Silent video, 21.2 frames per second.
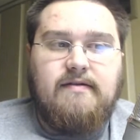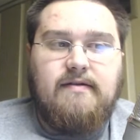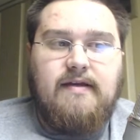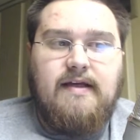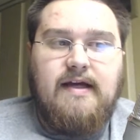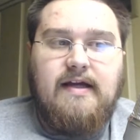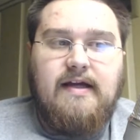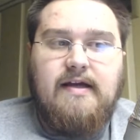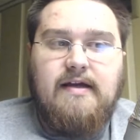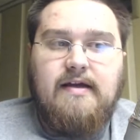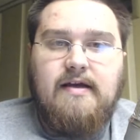
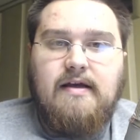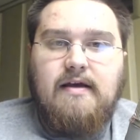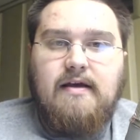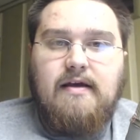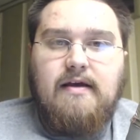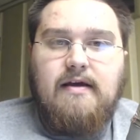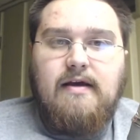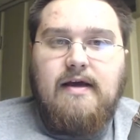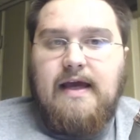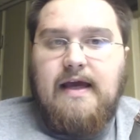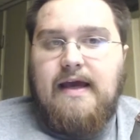Kitty,
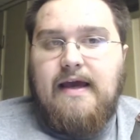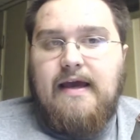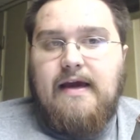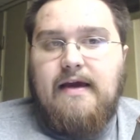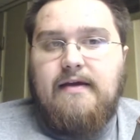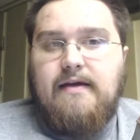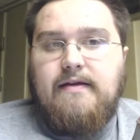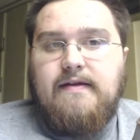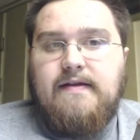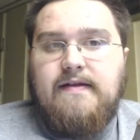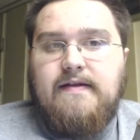
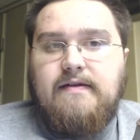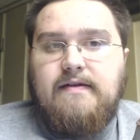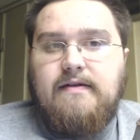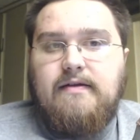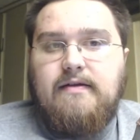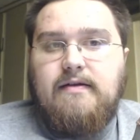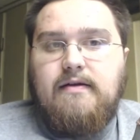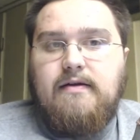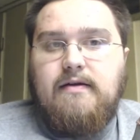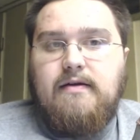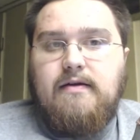and
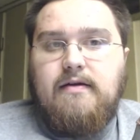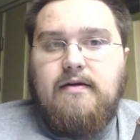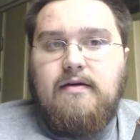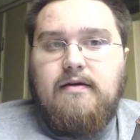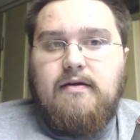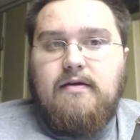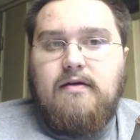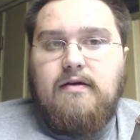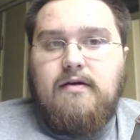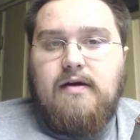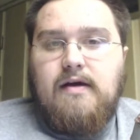
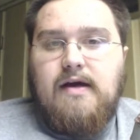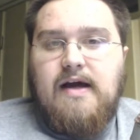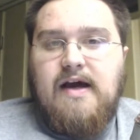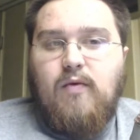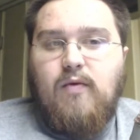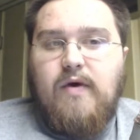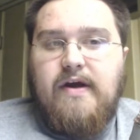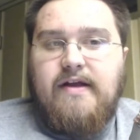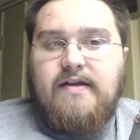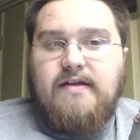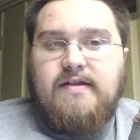I
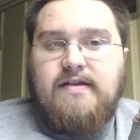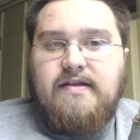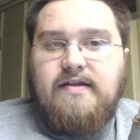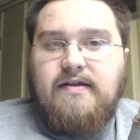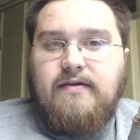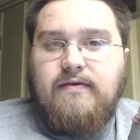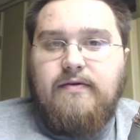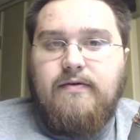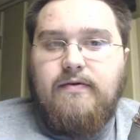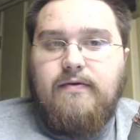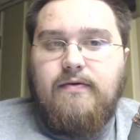went
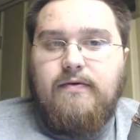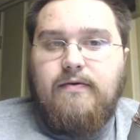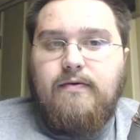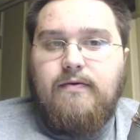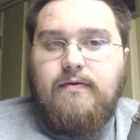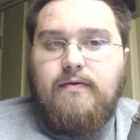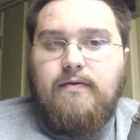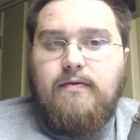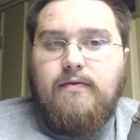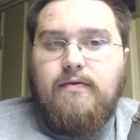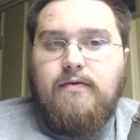
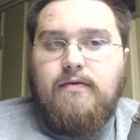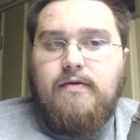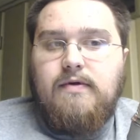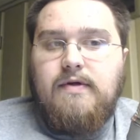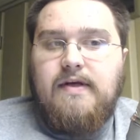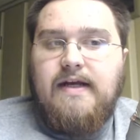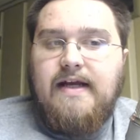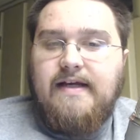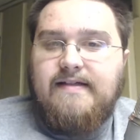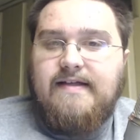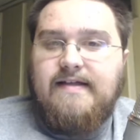to
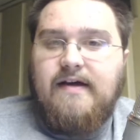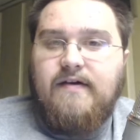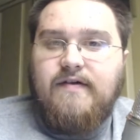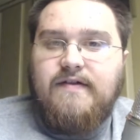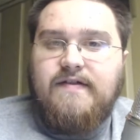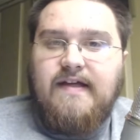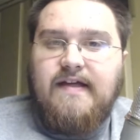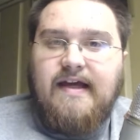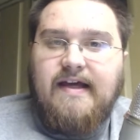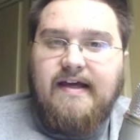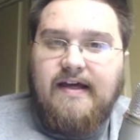Nick's house
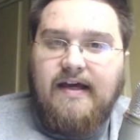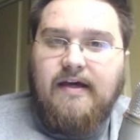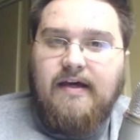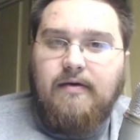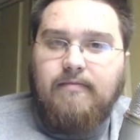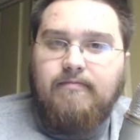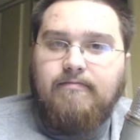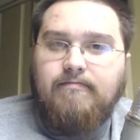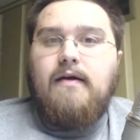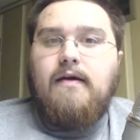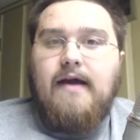to get
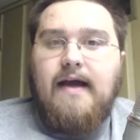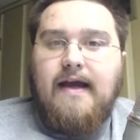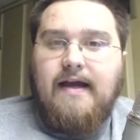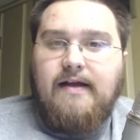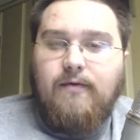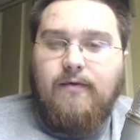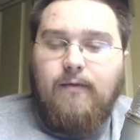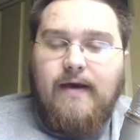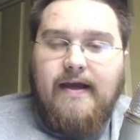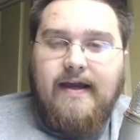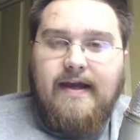him. I had
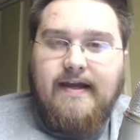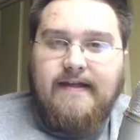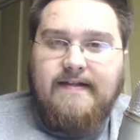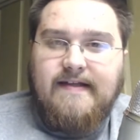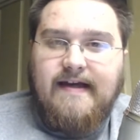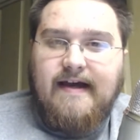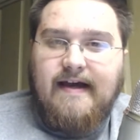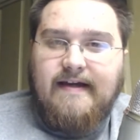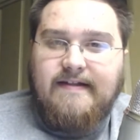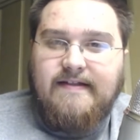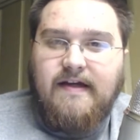to wake his
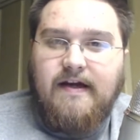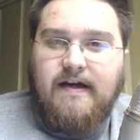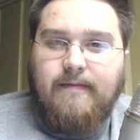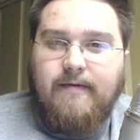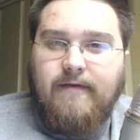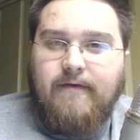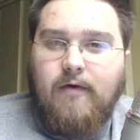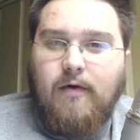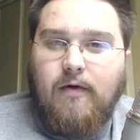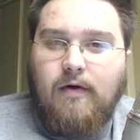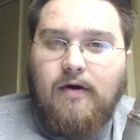ass up,
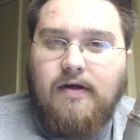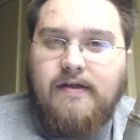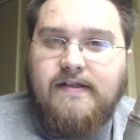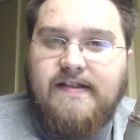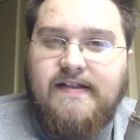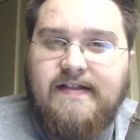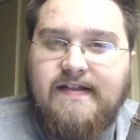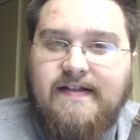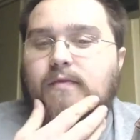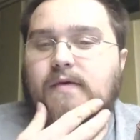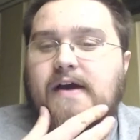of
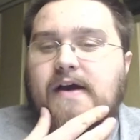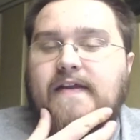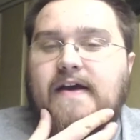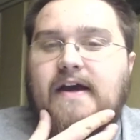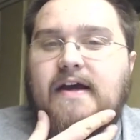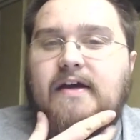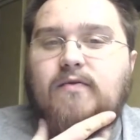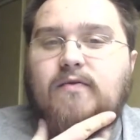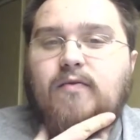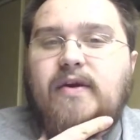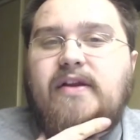course, and
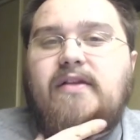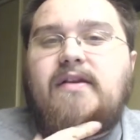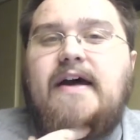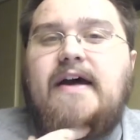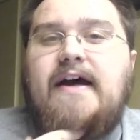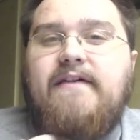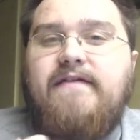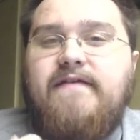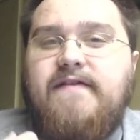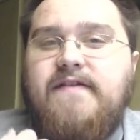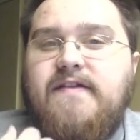then we
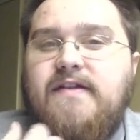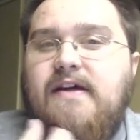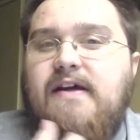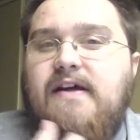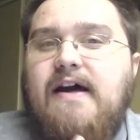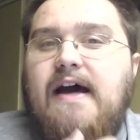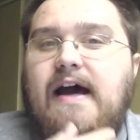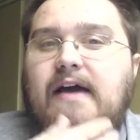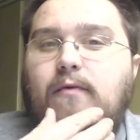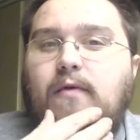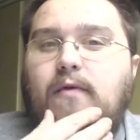left.
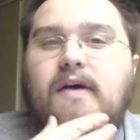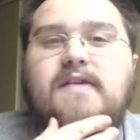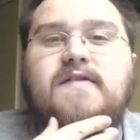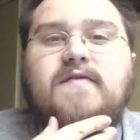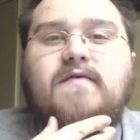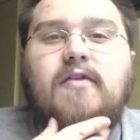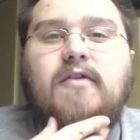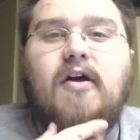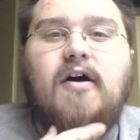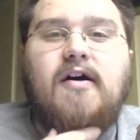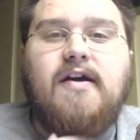I was
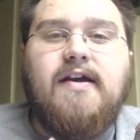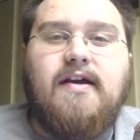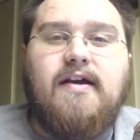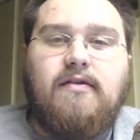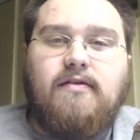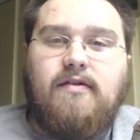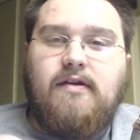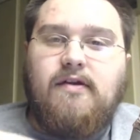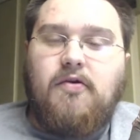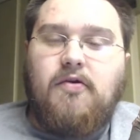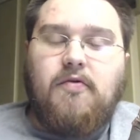vlogging a
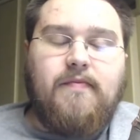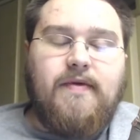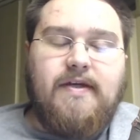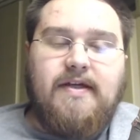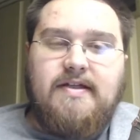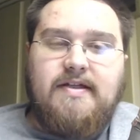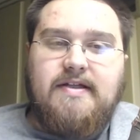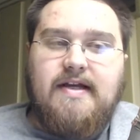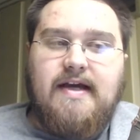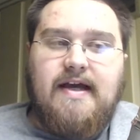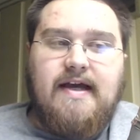little
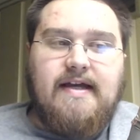bit.